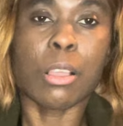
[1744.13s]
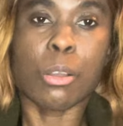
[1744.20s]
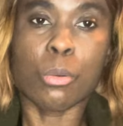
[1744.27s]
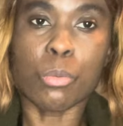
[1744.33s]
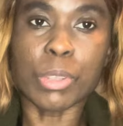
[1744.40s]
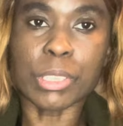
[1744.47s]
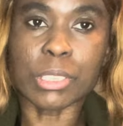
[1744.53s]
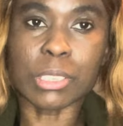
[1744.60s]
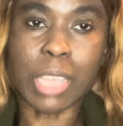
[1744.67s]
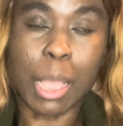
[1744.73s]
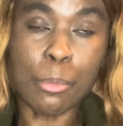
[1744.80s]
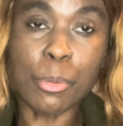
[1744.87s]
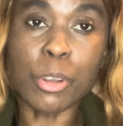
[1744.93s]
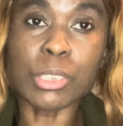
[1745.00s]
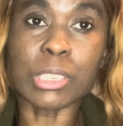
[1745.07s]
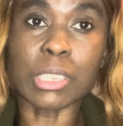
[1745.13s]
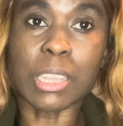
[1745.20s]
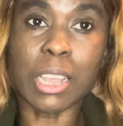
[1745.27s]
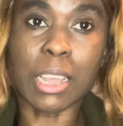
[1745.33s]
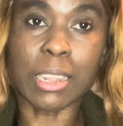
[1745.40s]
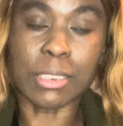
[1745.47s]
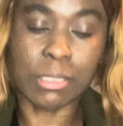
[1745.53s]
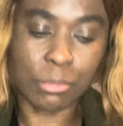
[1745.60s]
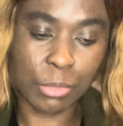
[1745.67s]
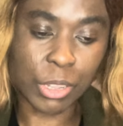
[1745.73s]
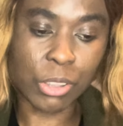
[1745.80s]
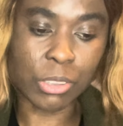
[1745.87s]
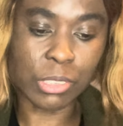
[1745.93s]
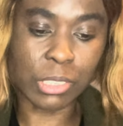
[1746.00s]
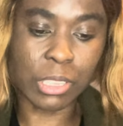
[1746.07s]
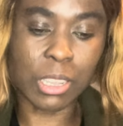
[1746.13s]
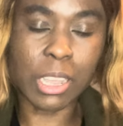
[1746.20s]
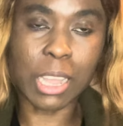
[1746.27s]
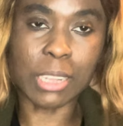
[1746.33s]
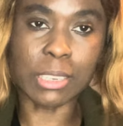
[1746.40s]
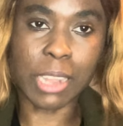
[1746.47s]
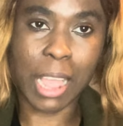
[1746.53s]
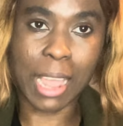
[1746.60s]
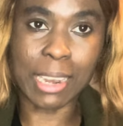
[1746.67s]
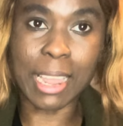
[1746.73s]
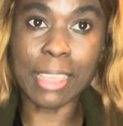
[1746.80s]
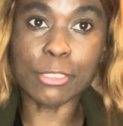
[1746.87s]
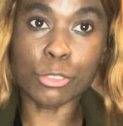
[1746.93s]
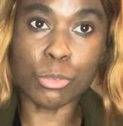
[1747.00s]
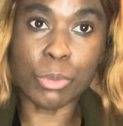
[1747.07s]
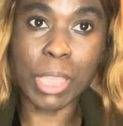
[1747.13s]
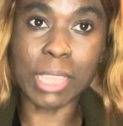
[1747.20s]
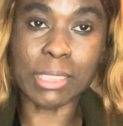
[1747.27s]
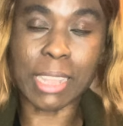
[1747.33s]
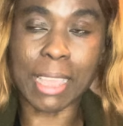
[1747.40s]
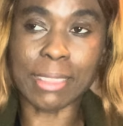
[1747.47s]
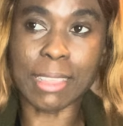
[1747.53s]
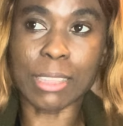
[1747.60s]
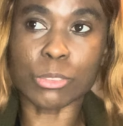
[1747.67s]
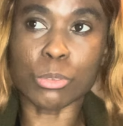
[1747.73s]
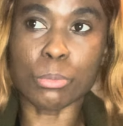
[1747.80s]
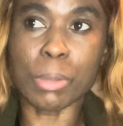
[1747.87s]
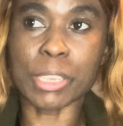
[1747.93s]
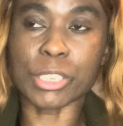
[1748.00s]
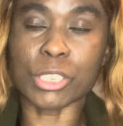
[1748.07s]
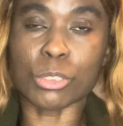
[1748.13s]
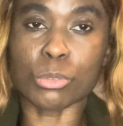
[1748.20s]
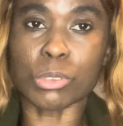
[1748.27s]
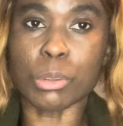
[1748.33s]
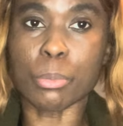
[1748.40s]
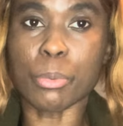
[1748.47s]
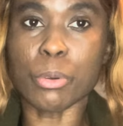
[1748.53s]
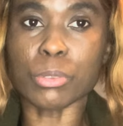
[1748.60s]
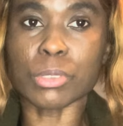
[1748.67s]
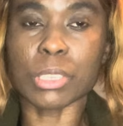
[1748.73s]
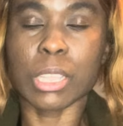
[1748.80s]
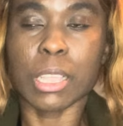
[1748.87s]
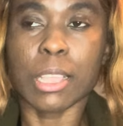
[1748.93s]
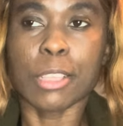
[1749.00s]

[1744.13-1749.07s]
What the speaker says: with, I bought the gown, because the gown, I like to wear it like that to match it to the boat.